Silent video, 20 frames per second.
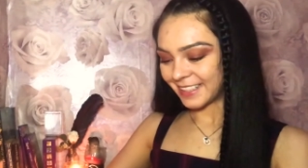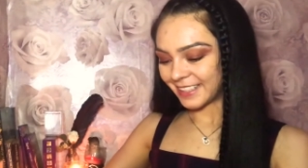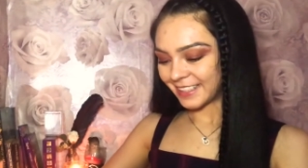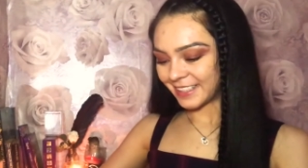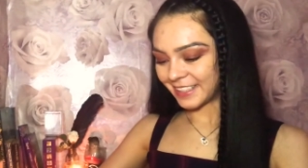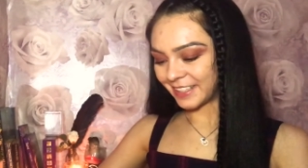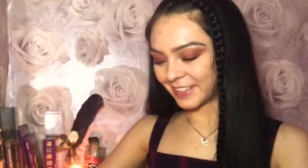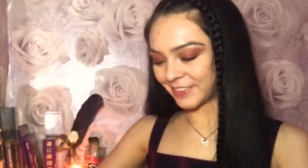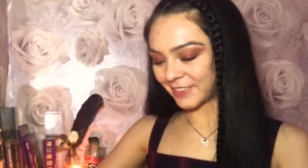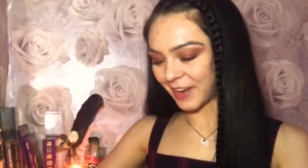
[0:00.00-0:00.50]

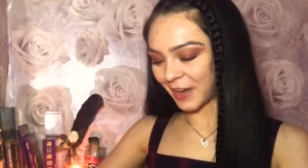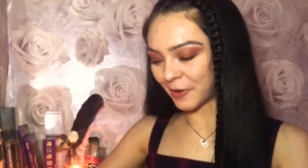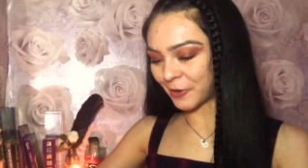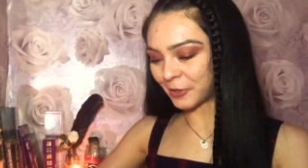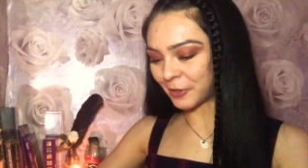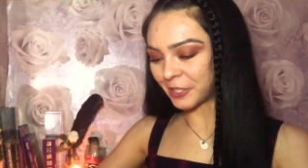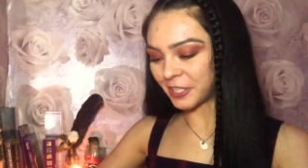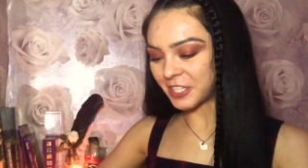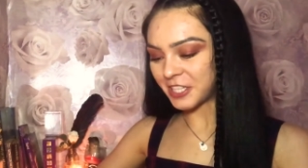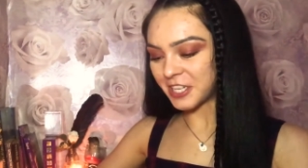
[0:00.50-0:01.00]
You've got
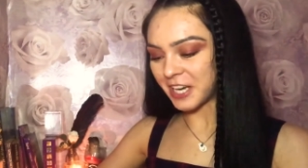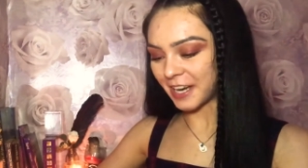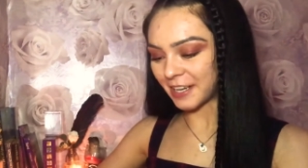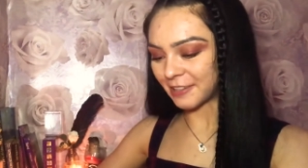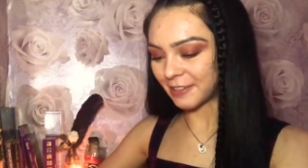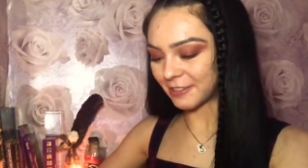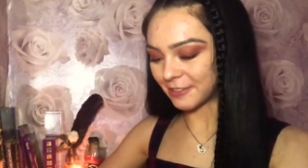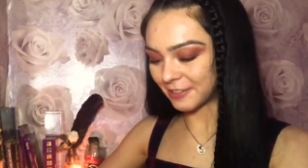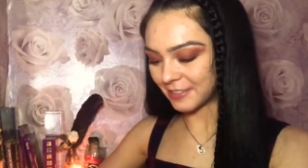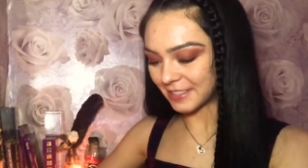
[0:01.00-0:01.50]
all your
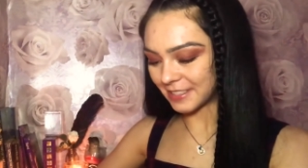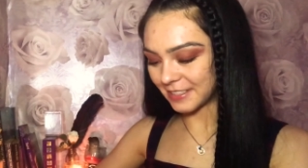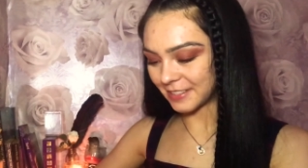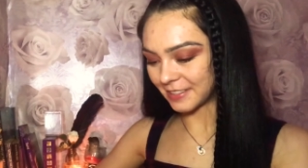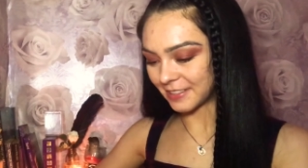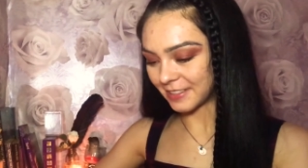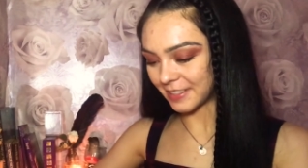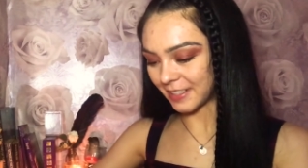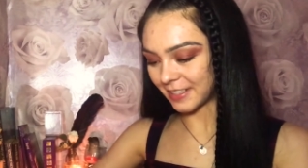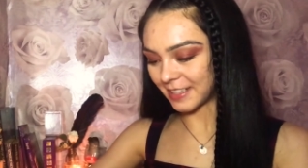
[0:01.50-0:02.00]
chakra
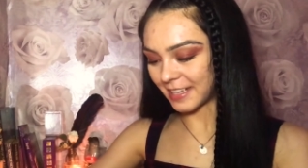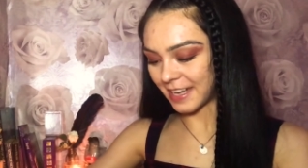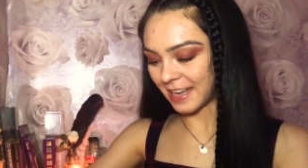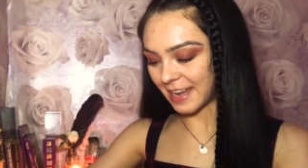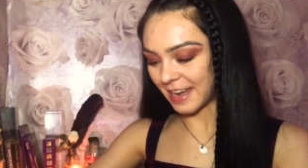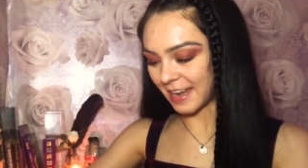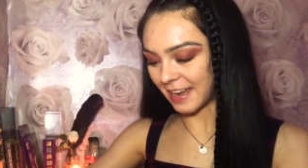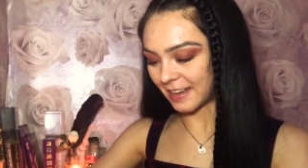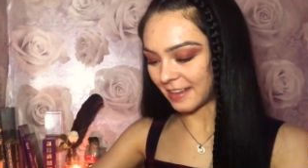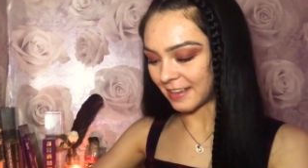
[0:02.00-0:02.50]
crystals on
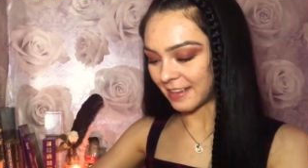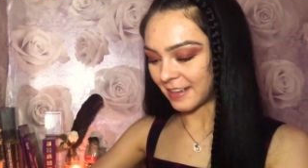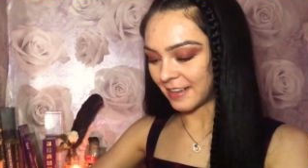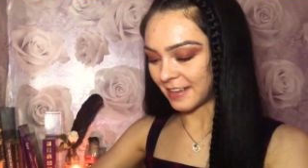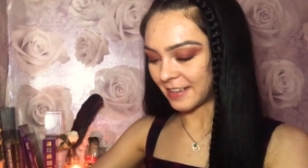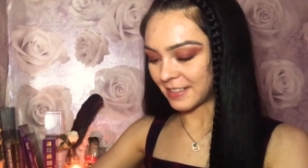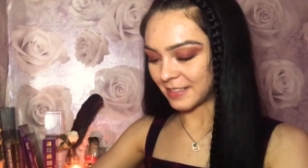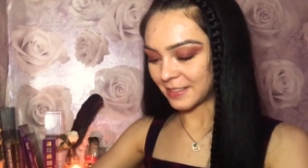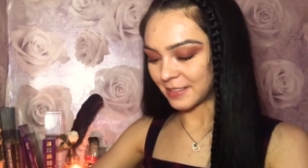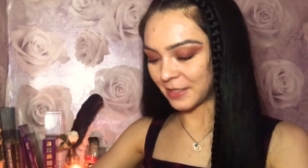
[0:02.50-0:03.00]
here,
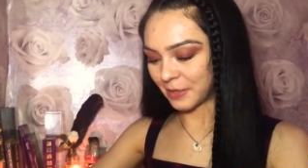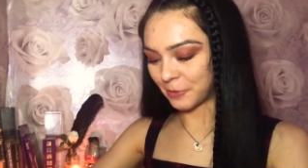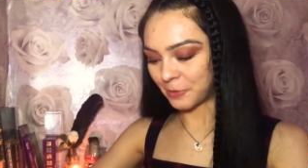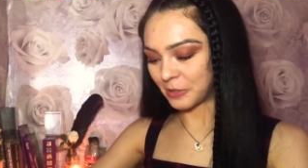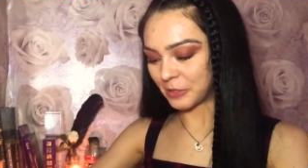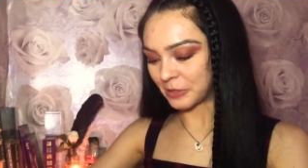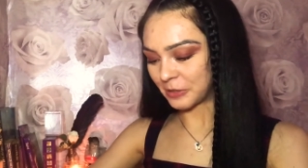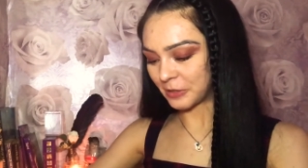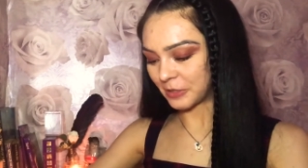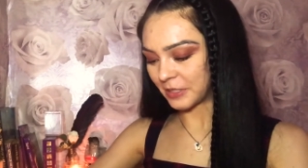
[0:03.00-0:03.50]
so we're
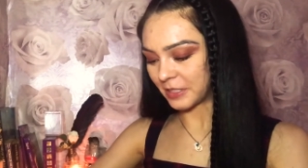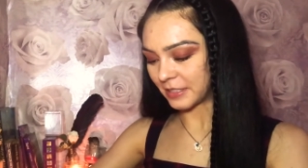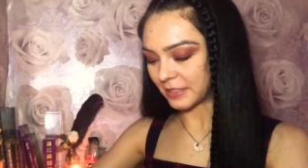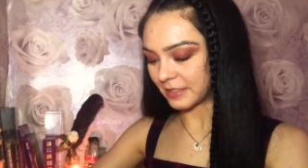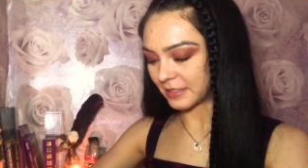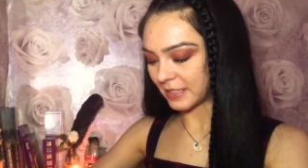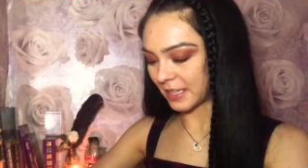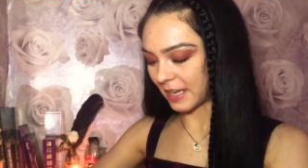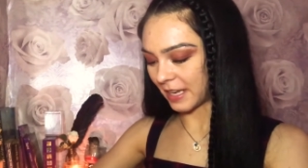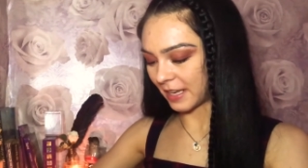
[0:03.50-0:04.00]
just going to
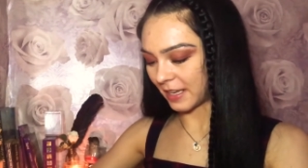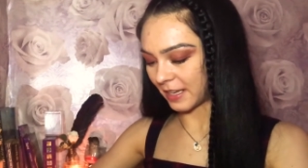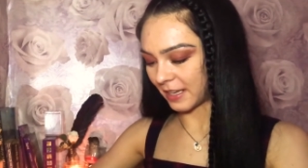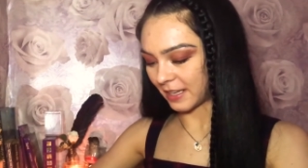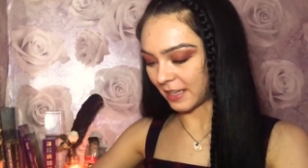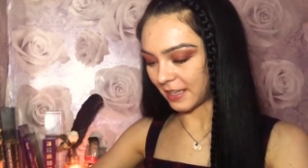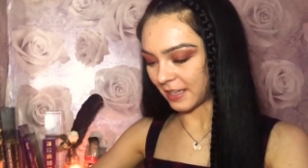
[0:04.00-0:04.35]
see.